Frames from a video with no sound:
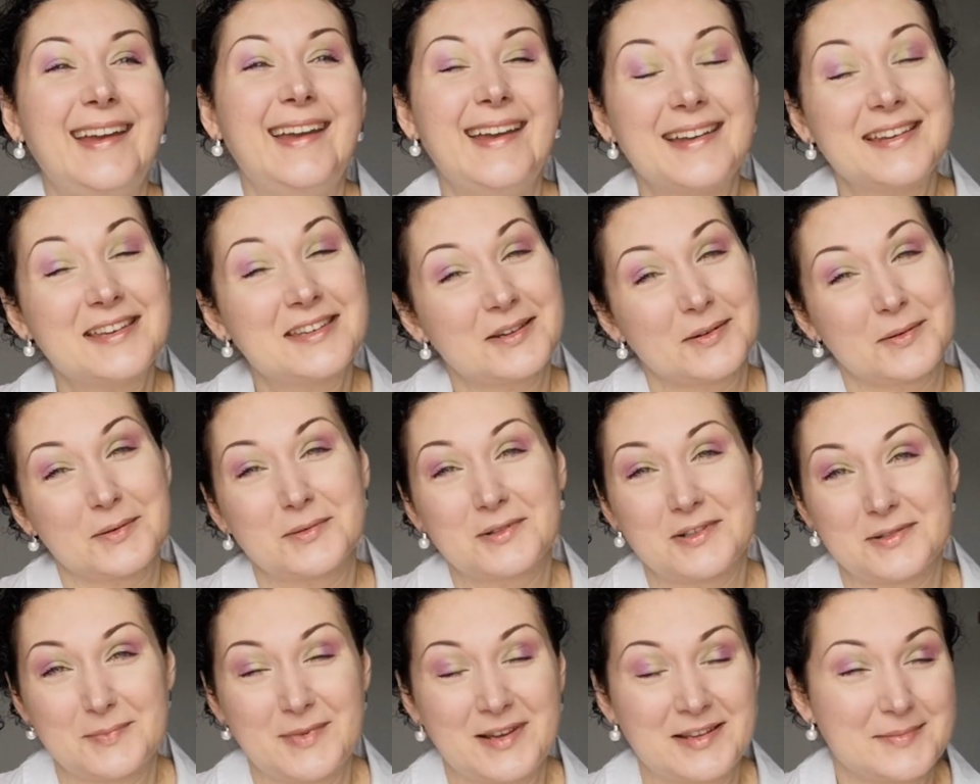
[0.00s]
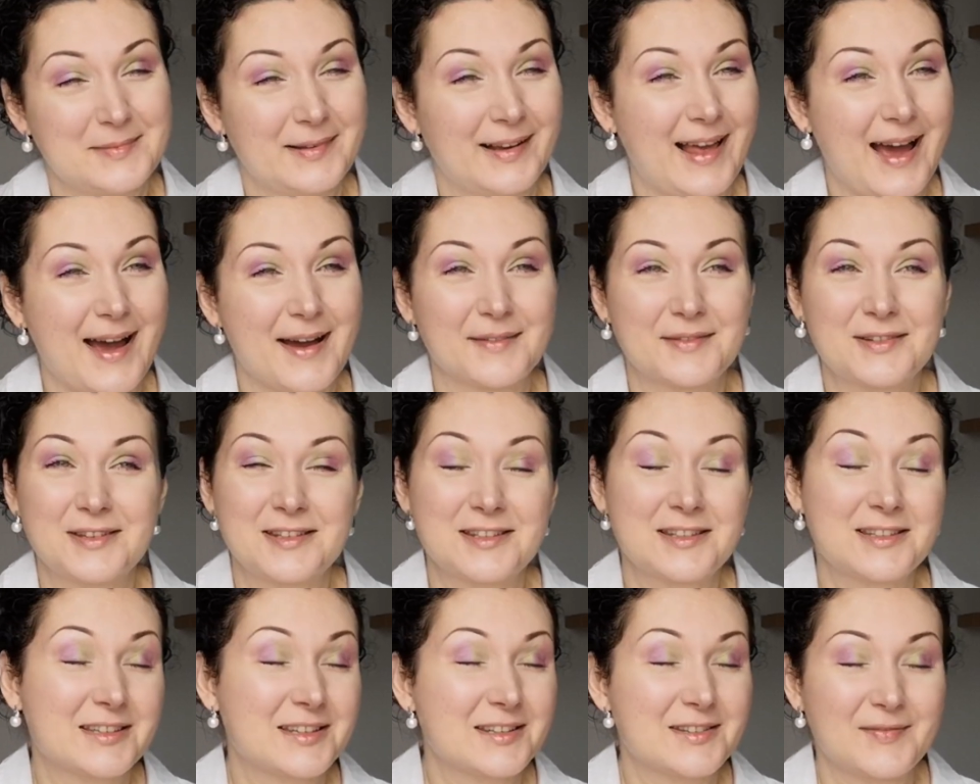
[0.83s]
She always makes me laugh.
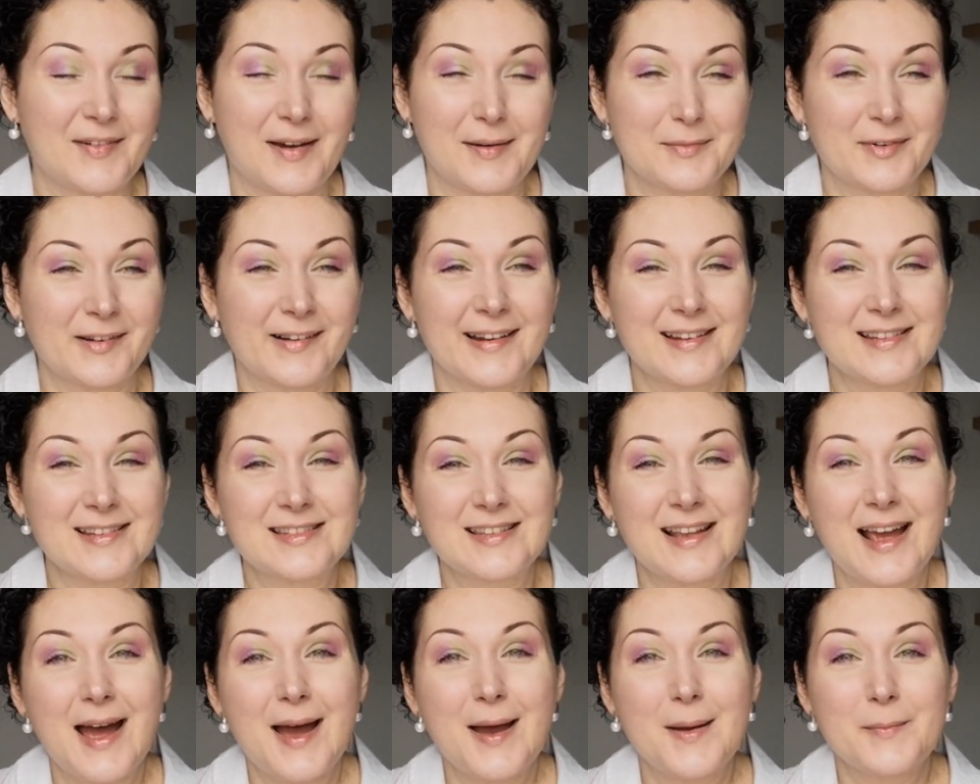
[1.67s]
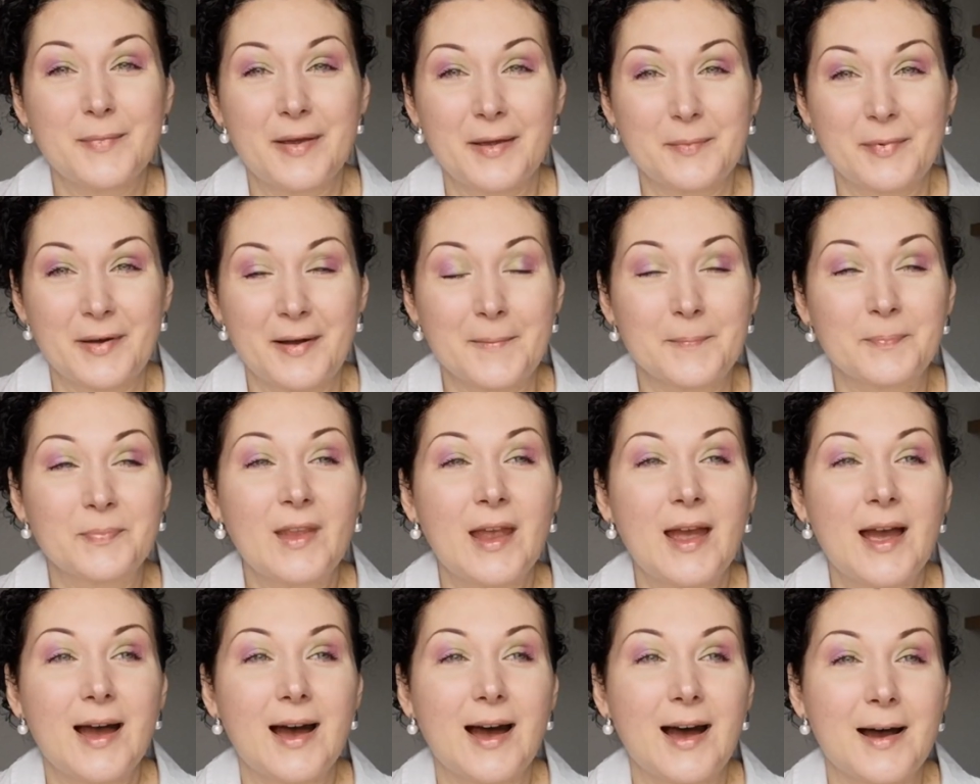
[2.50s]
She's fabulous, Pippa.
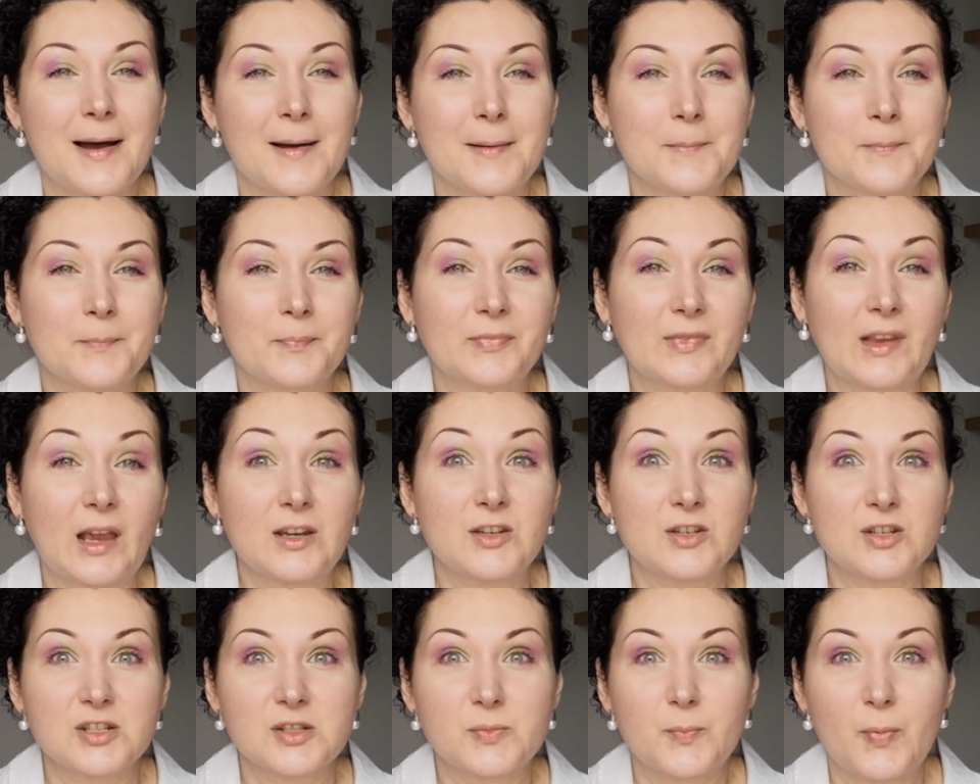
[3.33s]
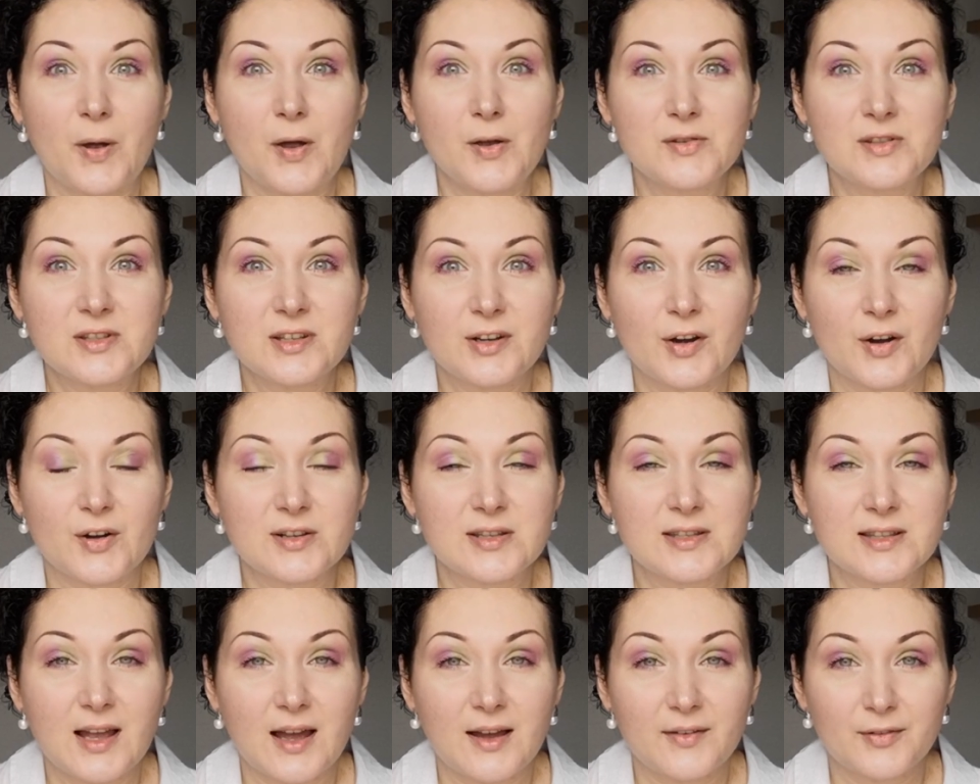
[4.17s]
She's posted her
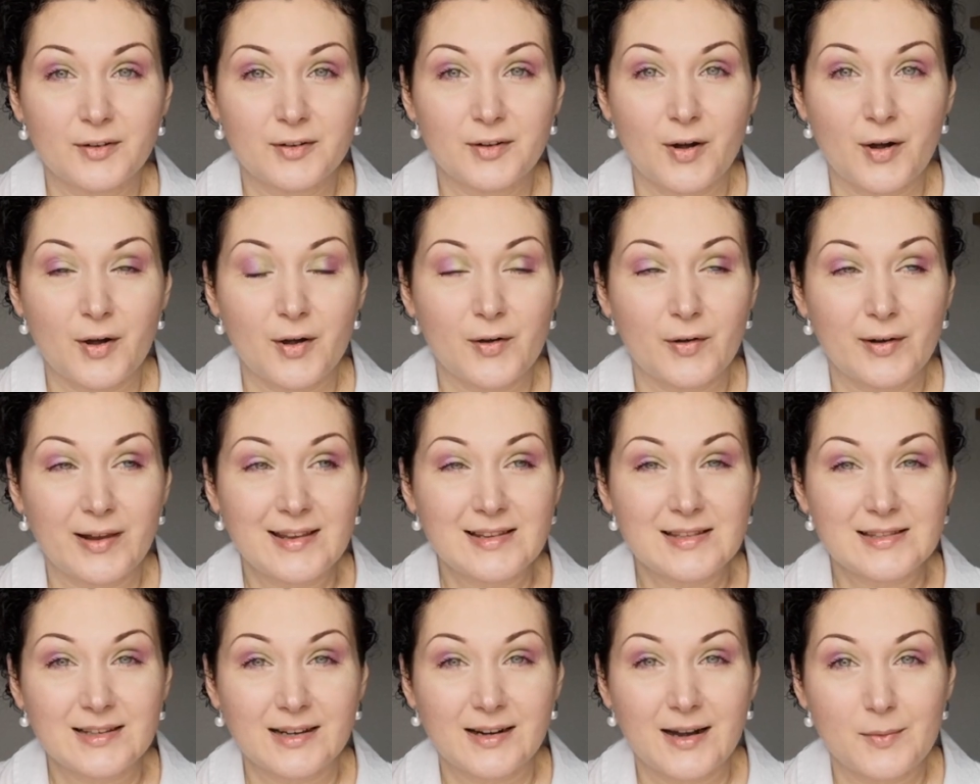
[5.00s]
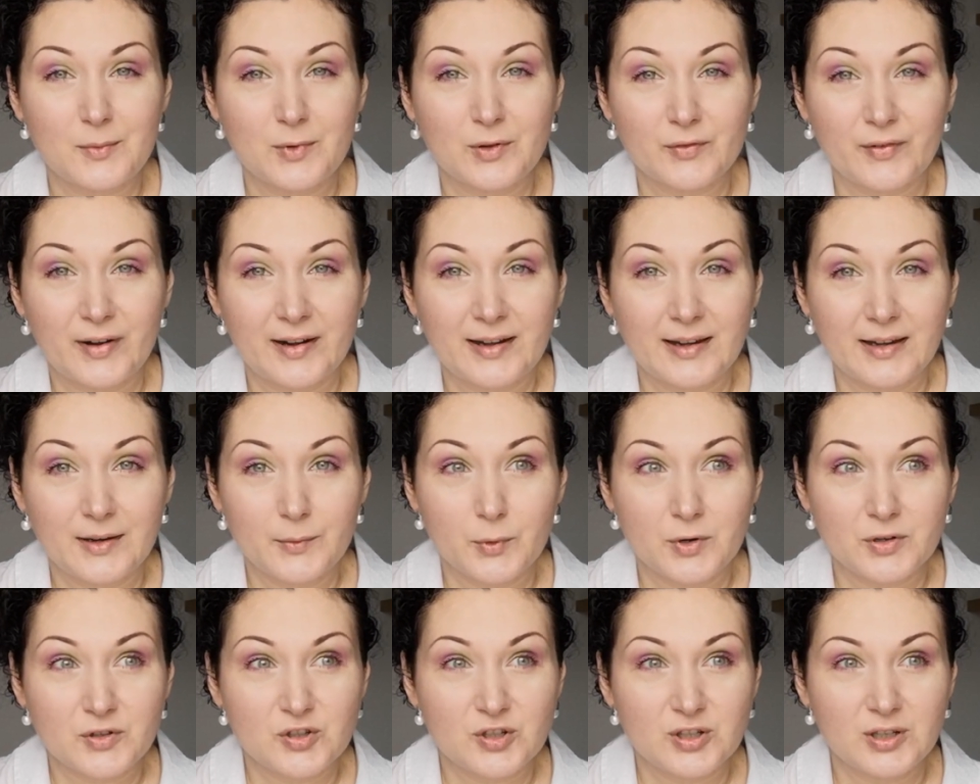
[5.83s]
stuff on her Instagram already,
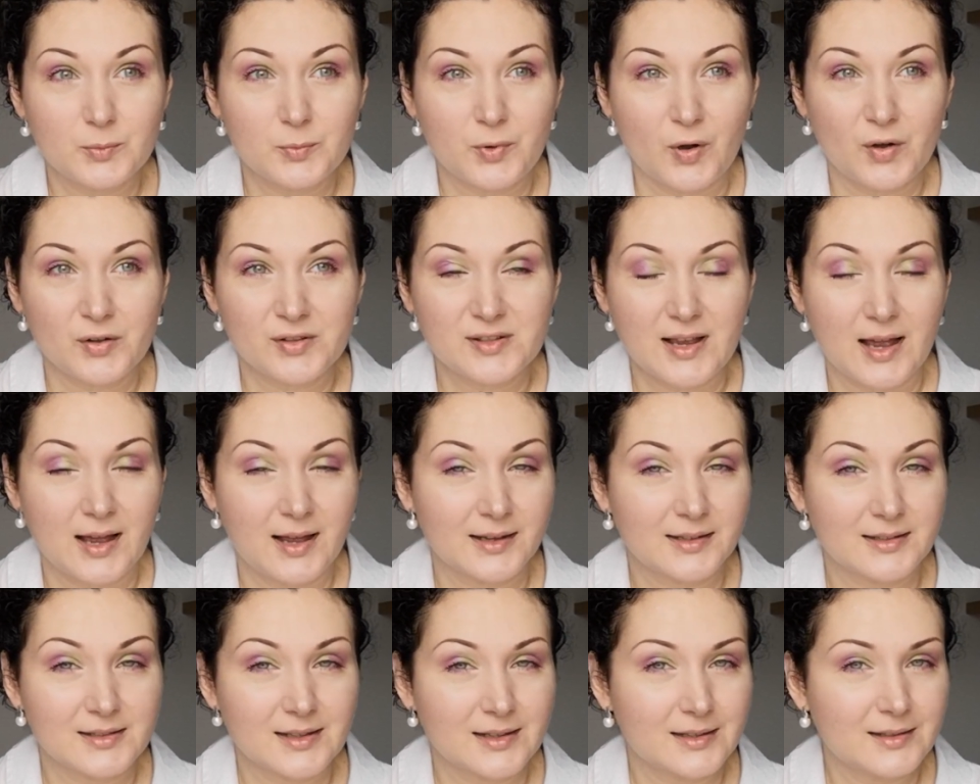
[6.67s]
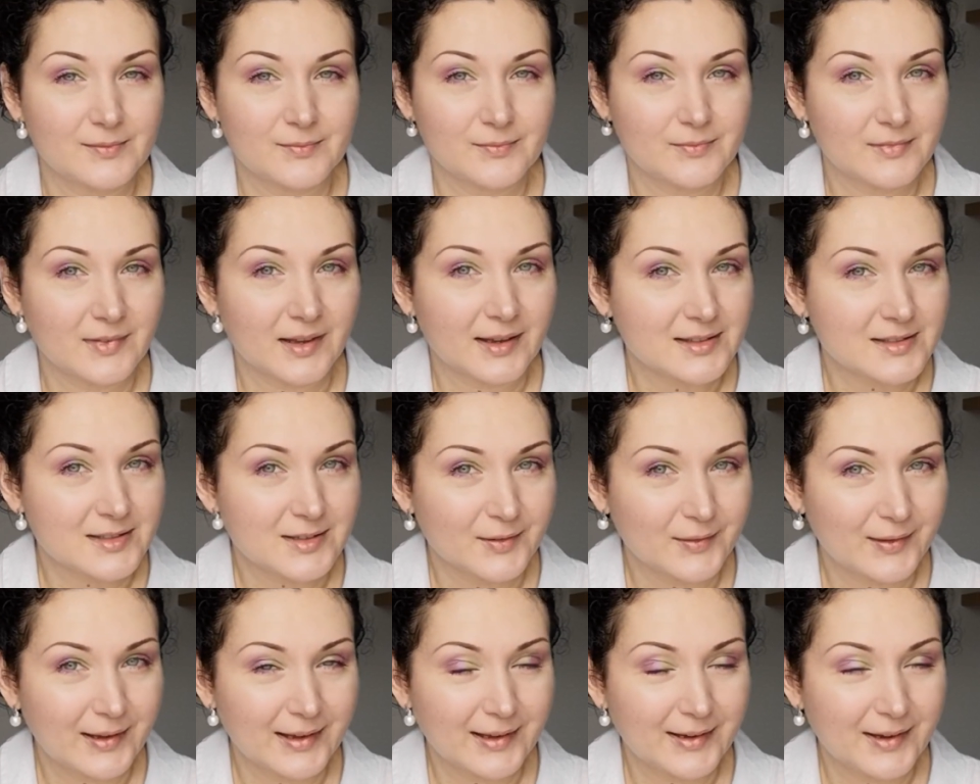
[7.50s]
what she bought, and it's
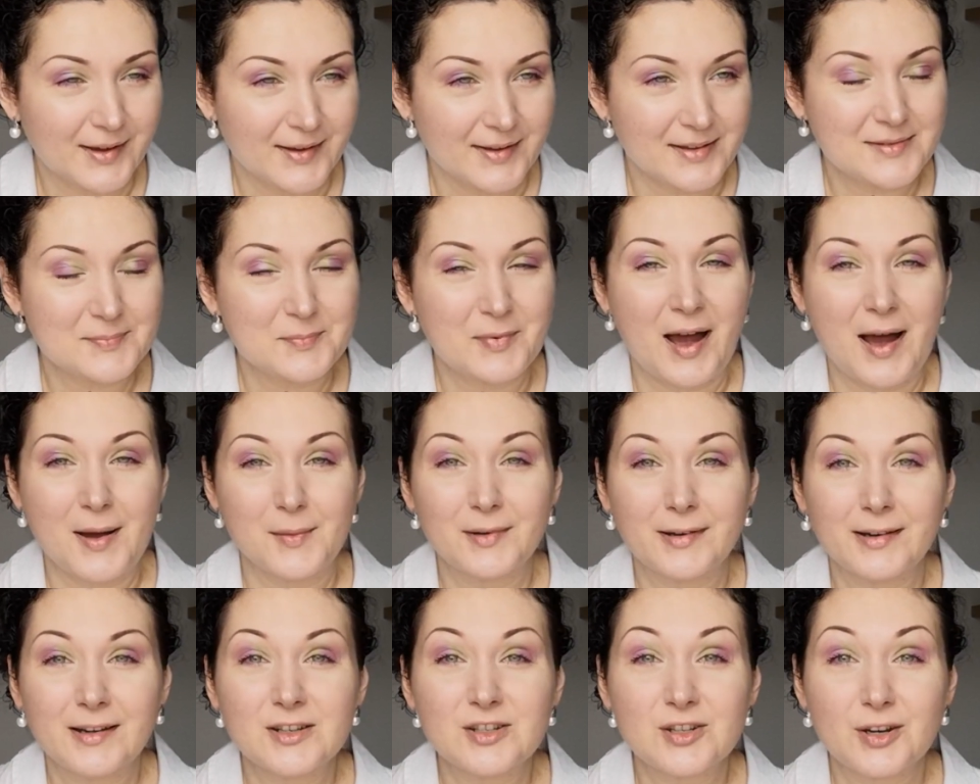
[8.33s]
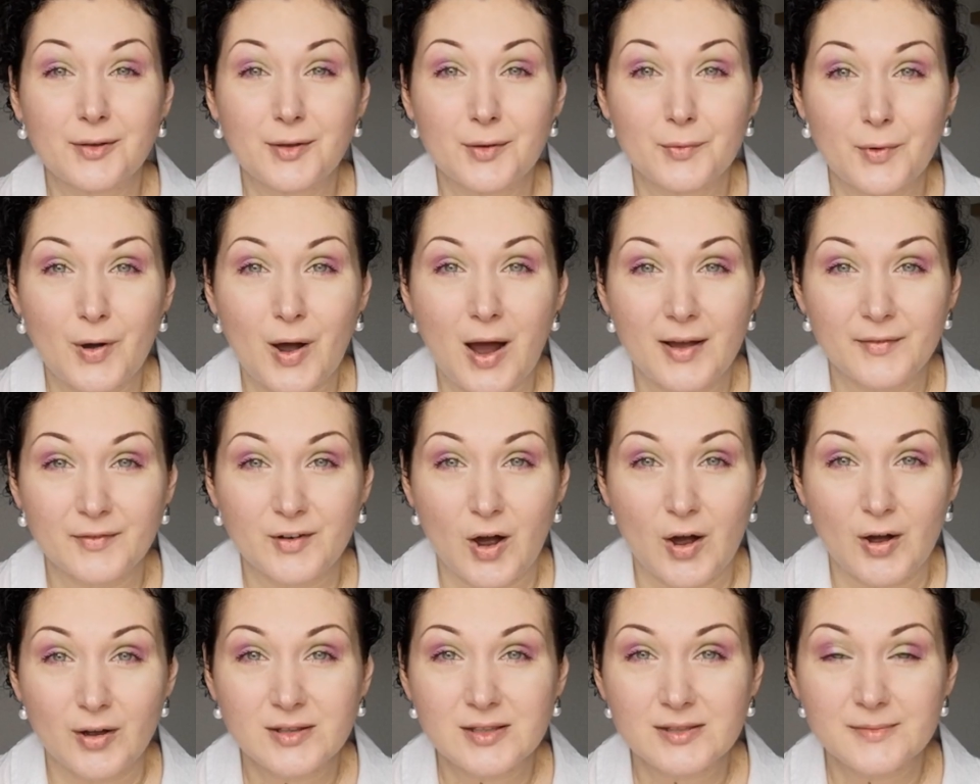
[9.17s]
looking good, but I'm gonna show you what I've
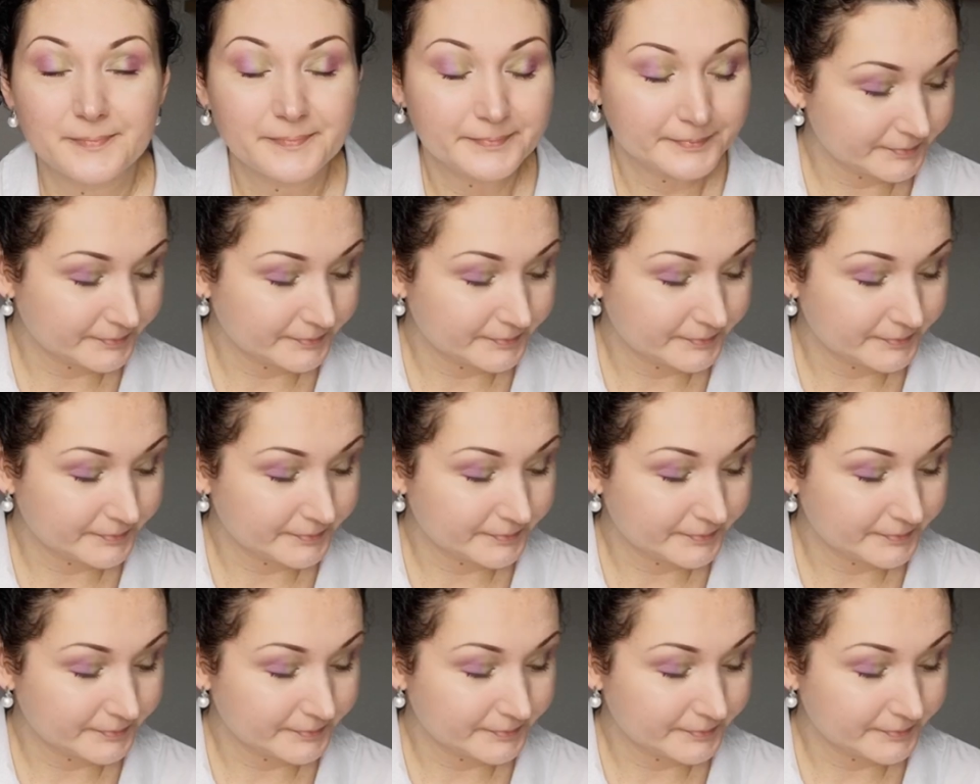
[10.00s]
got.